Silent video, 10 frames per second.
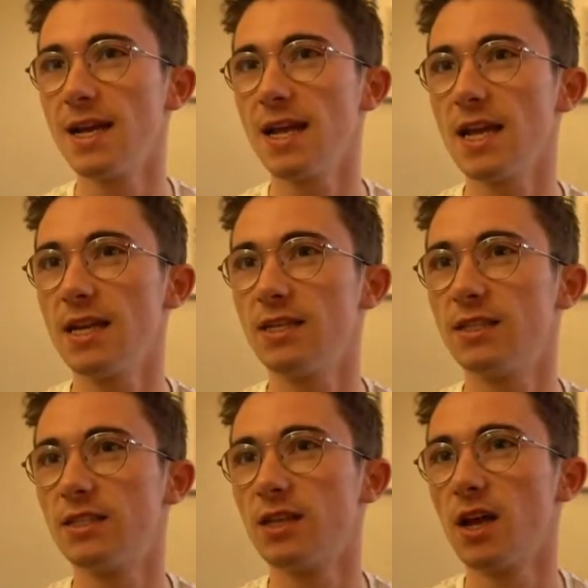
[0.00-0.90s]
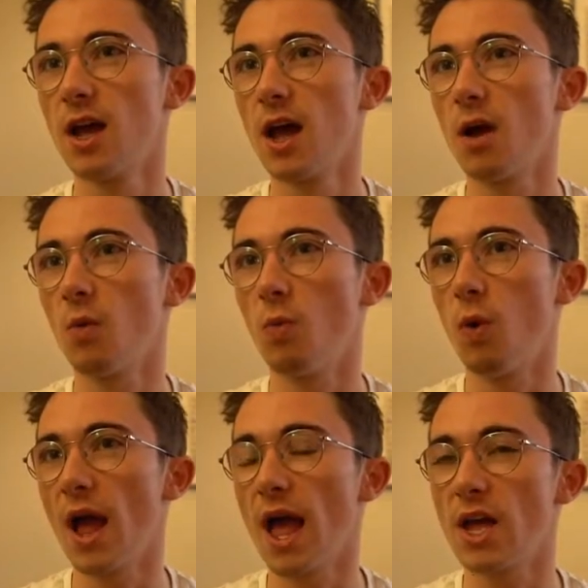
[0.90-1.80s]
is
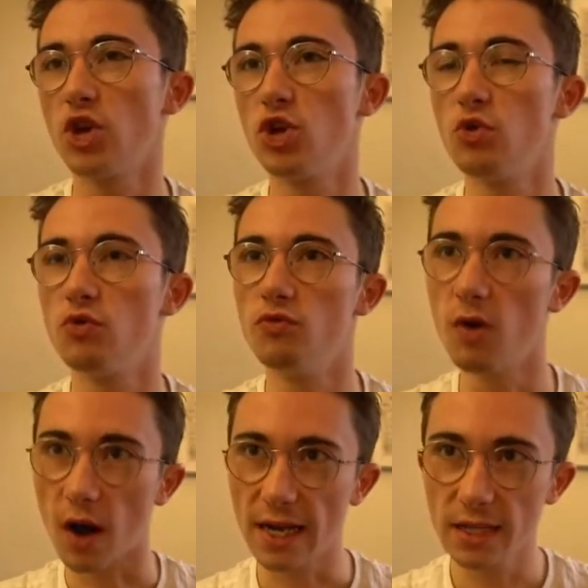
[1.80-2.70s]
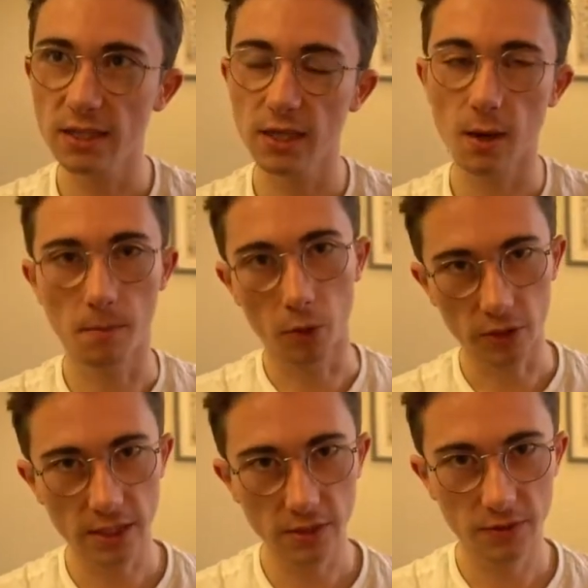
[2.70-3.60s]
where you write a
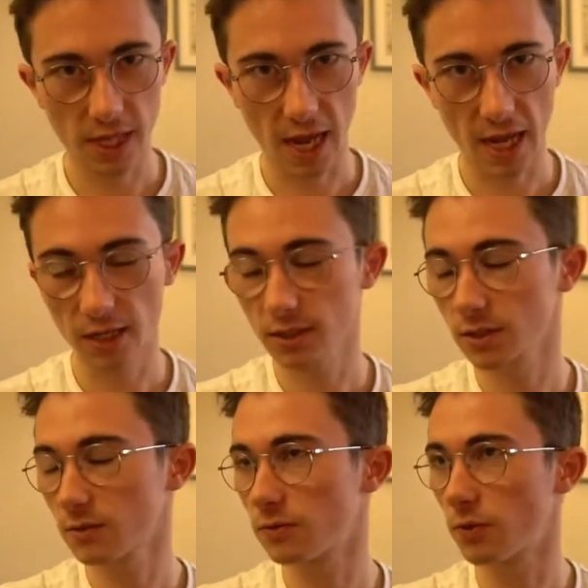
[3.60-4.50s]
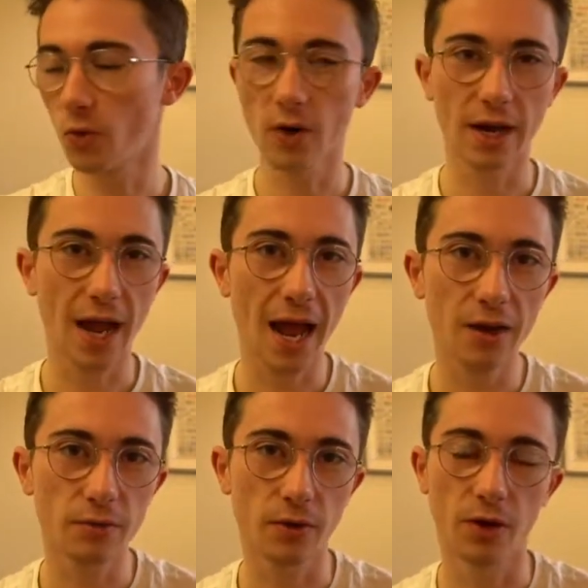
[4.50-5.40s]
body of text for an
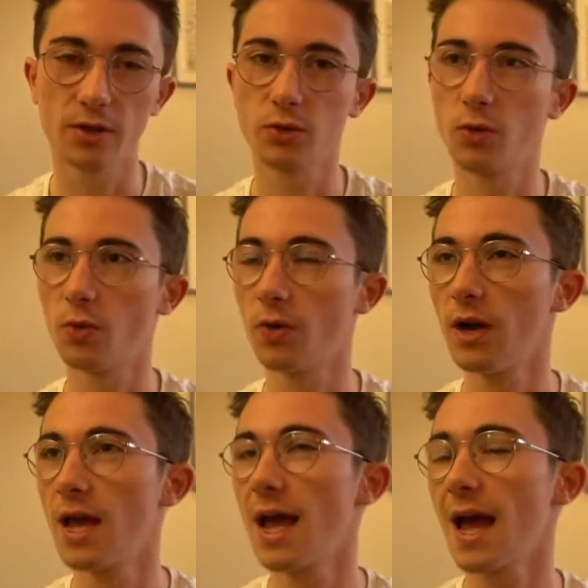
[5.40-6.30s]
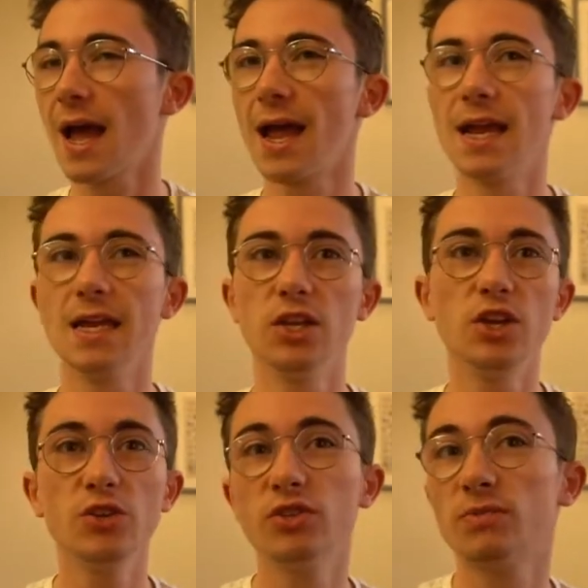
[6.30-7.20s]
advert or a
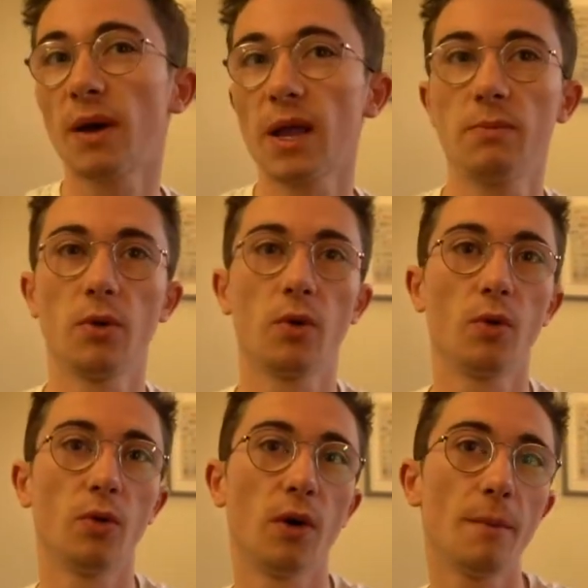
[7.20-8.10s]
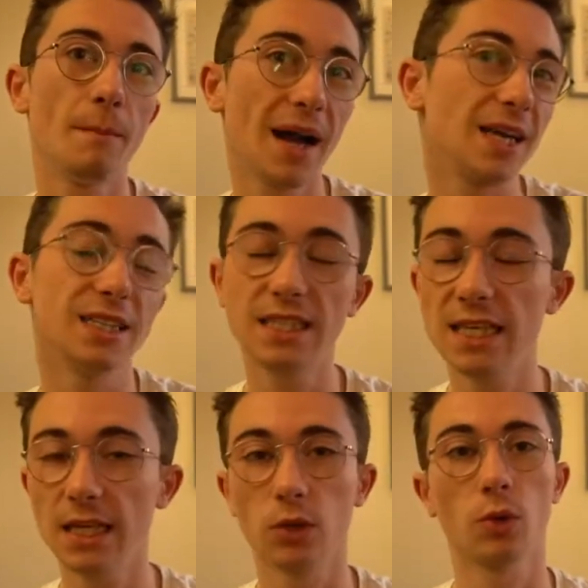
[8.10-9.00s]
newspaper or a
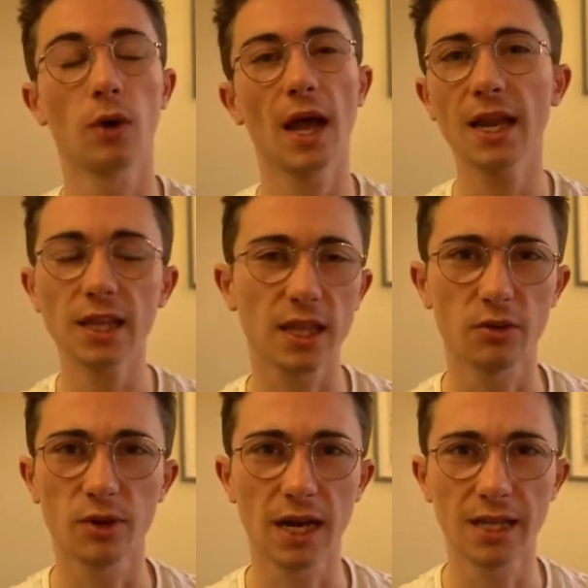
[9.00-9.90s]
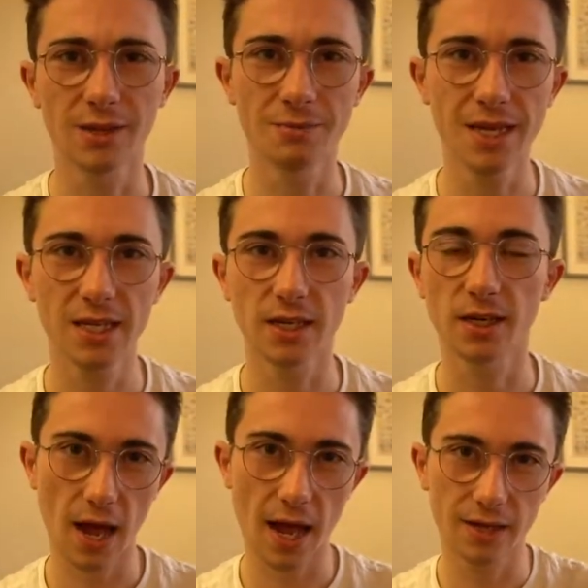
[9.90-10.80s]
magazine or anything really in the
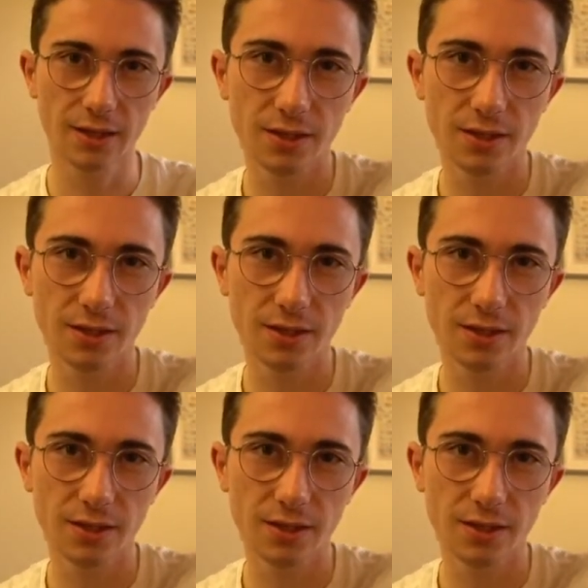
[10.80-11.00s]
media, and